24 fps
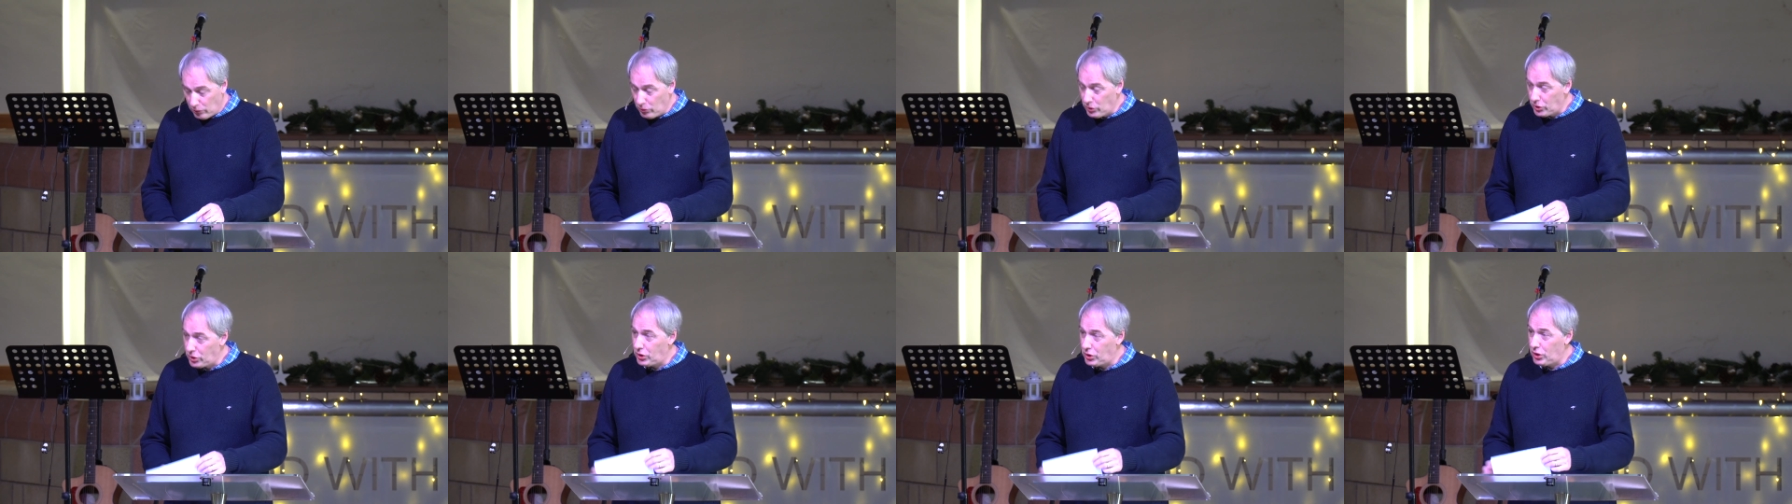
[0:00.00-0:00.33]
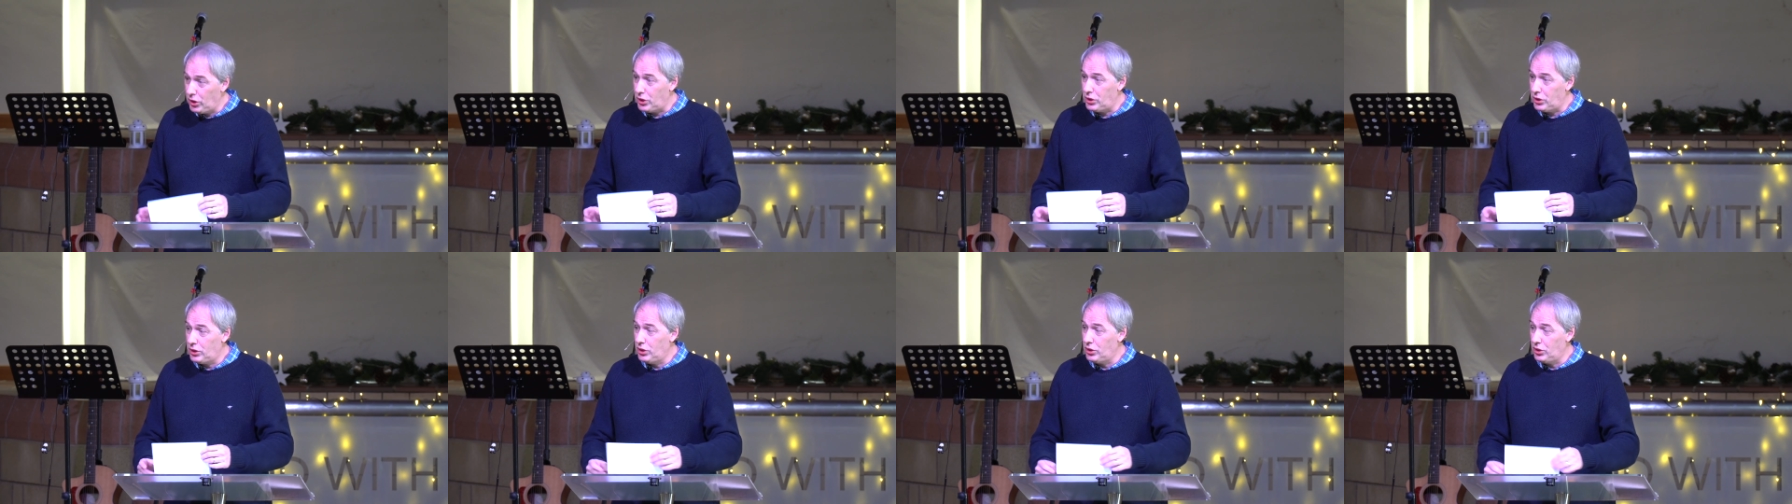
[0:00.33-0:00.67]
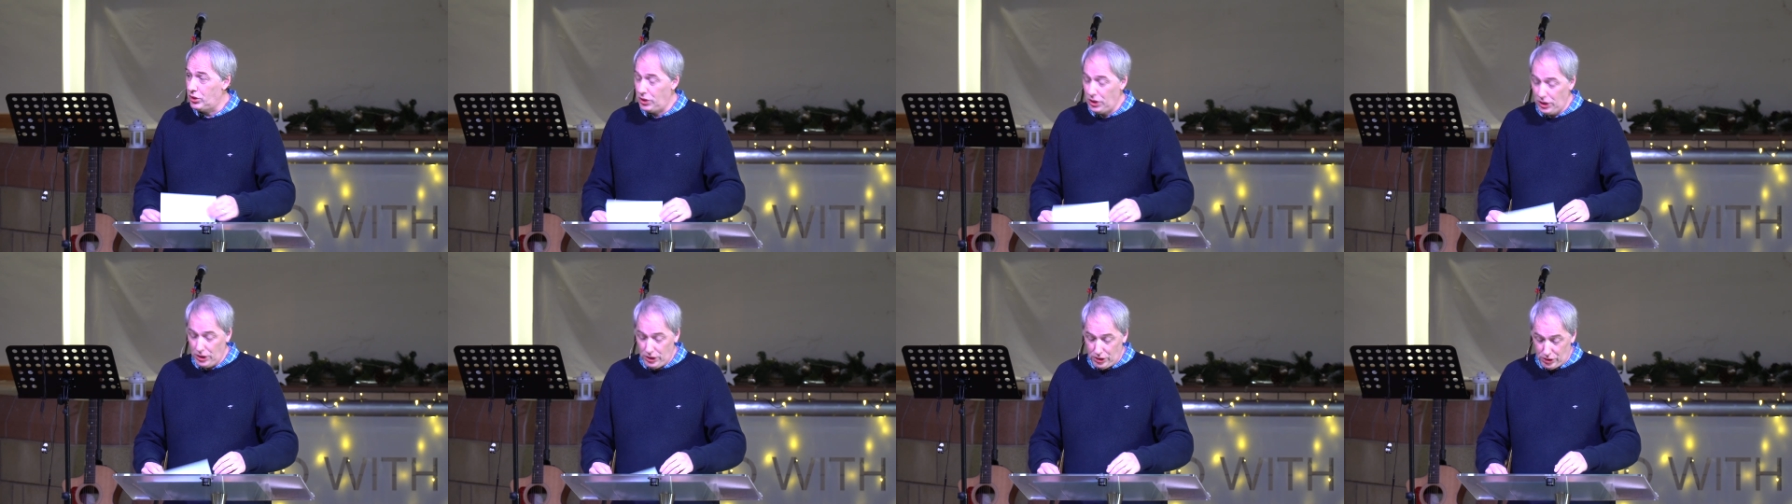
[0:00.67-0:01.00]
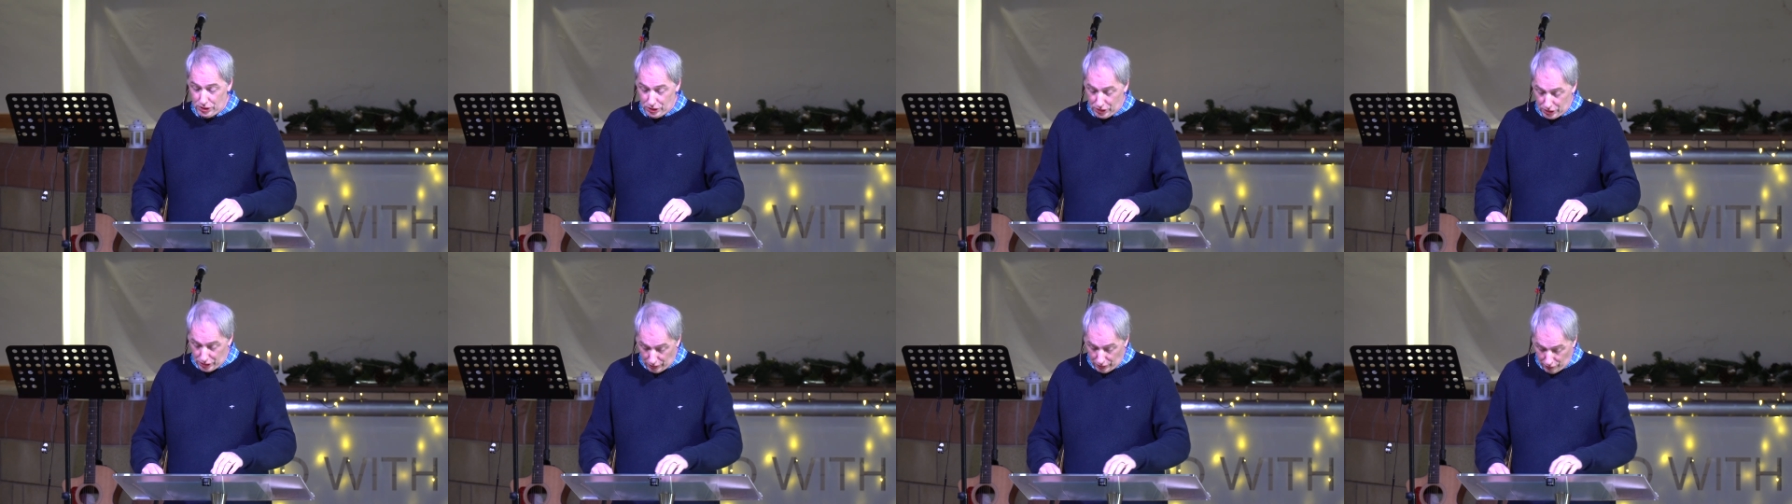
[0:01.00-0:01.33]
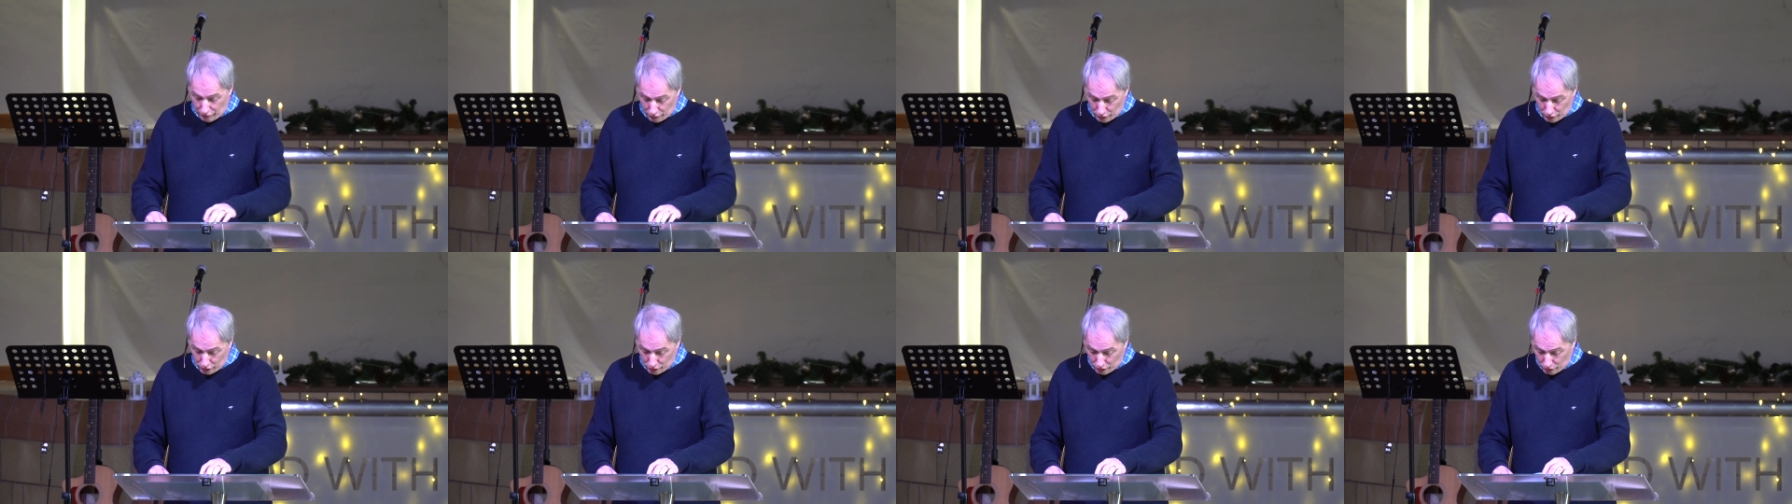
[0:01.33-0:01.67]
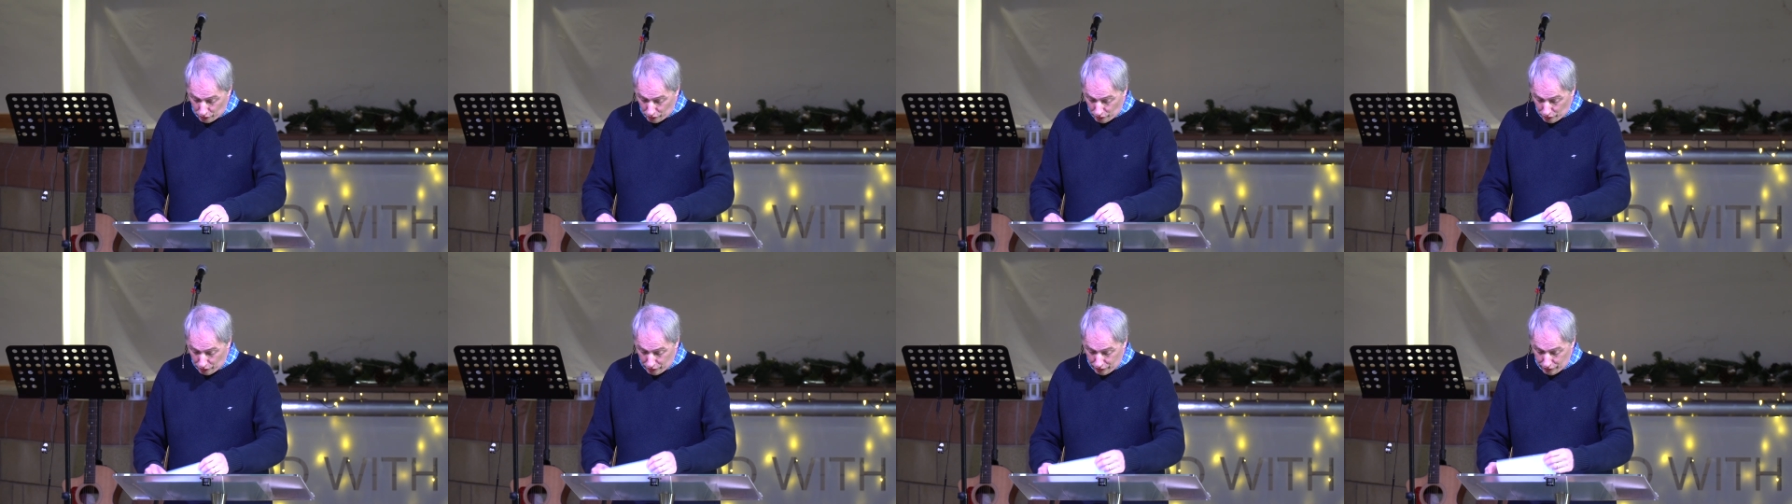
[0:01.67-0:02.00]
was just as Jesus had
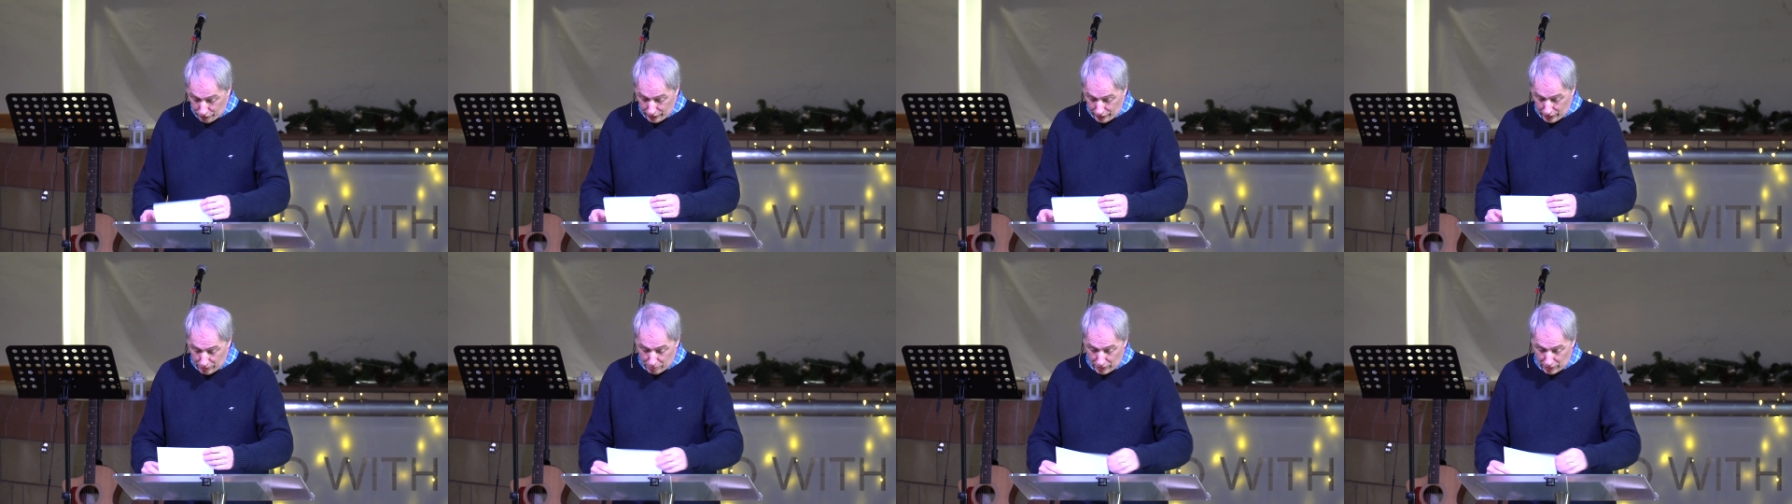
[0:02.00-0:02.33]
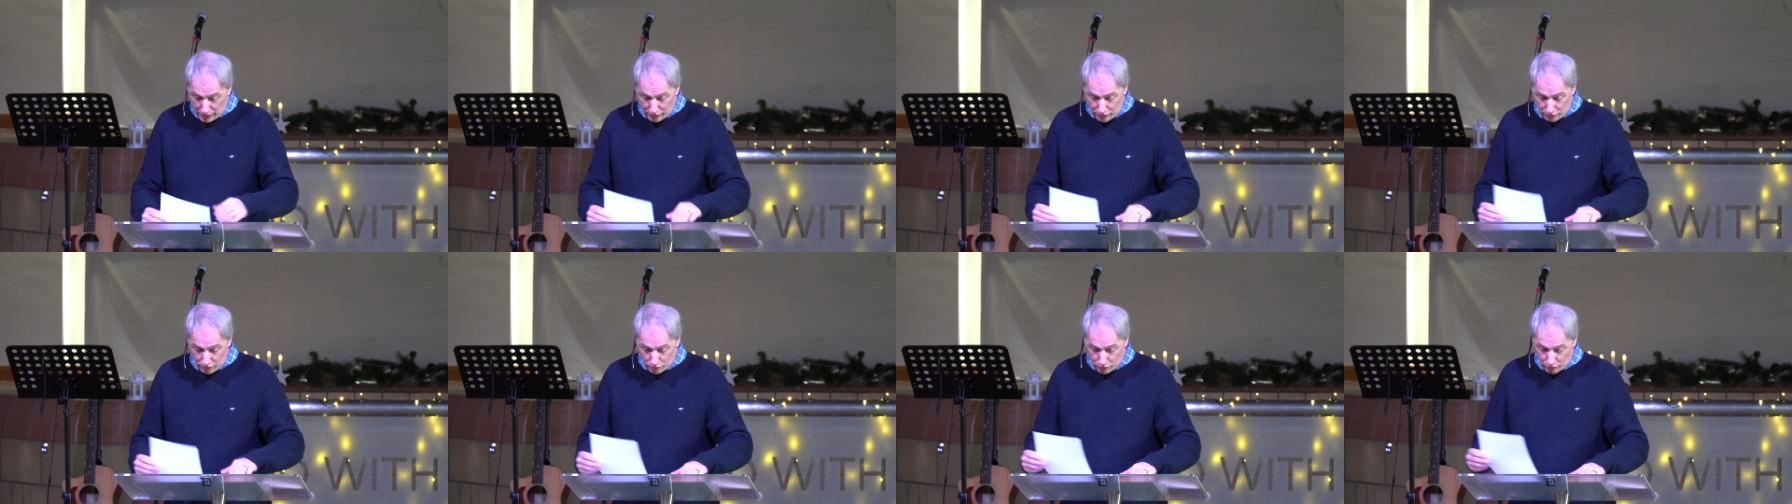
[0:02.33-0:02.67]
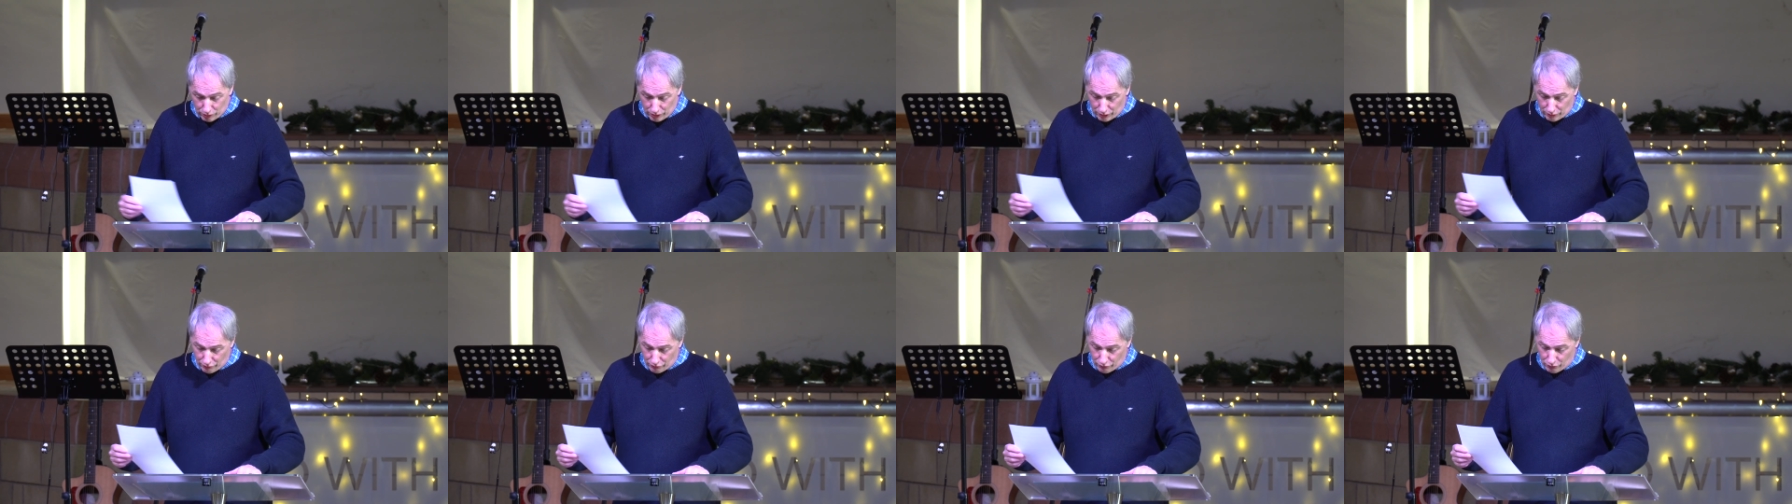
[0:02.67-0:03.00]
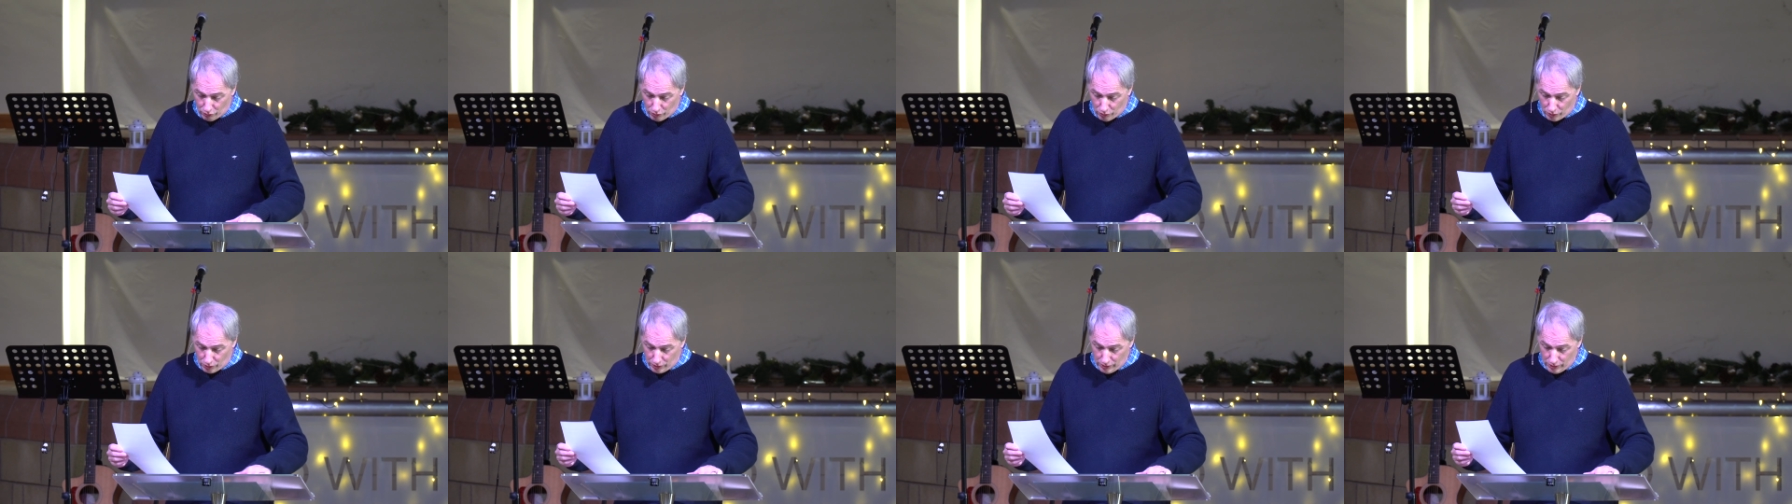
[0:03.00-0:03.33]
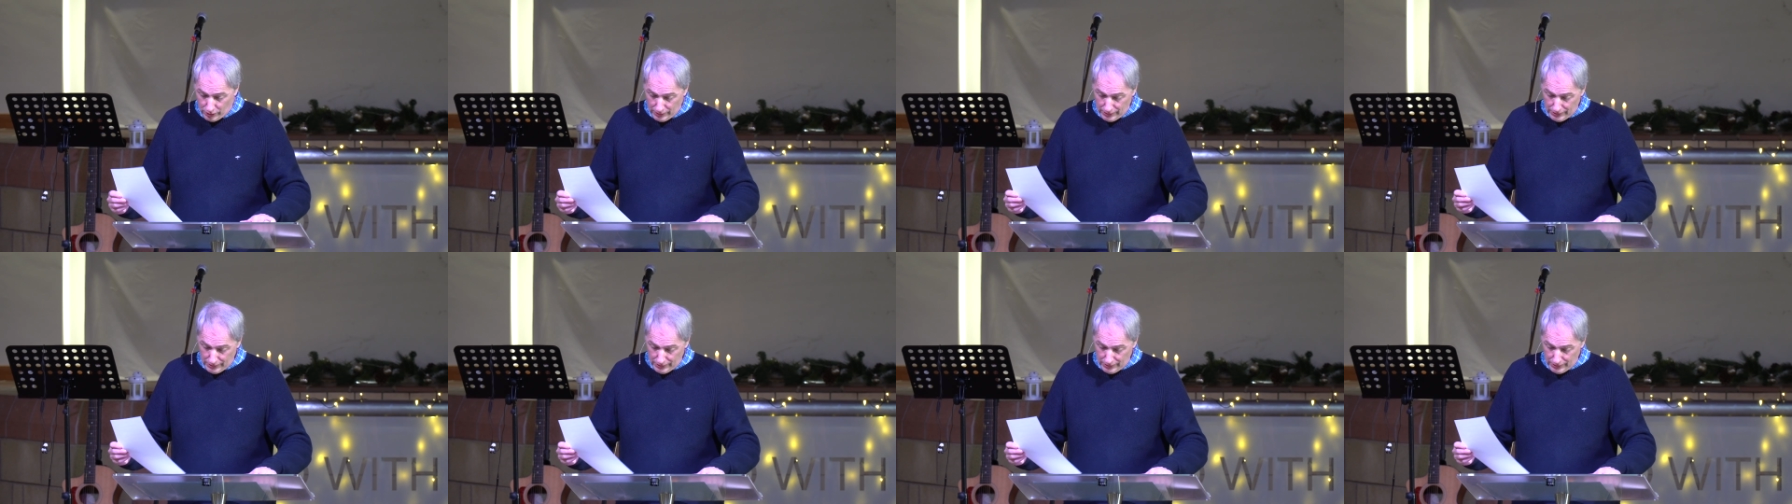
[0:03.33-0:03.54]
foretold in Matthew 24.